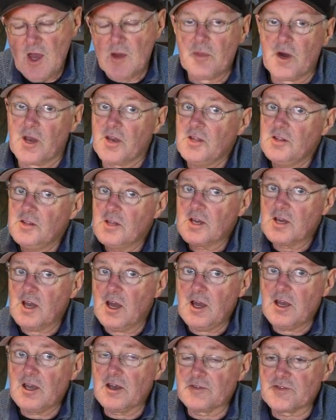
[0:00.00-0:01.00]
But in the
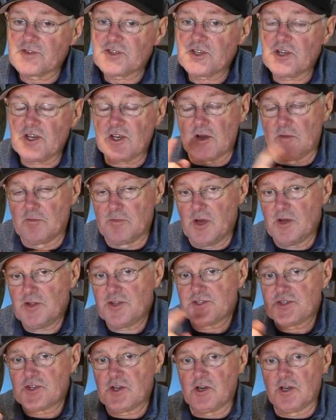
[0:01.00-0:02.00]
KFC, on both
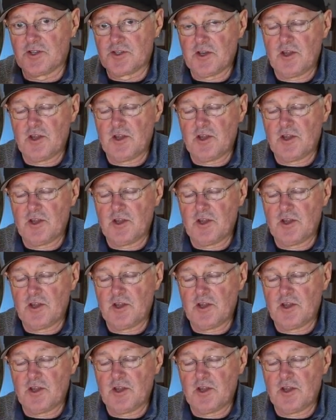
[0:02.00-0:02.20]
sides,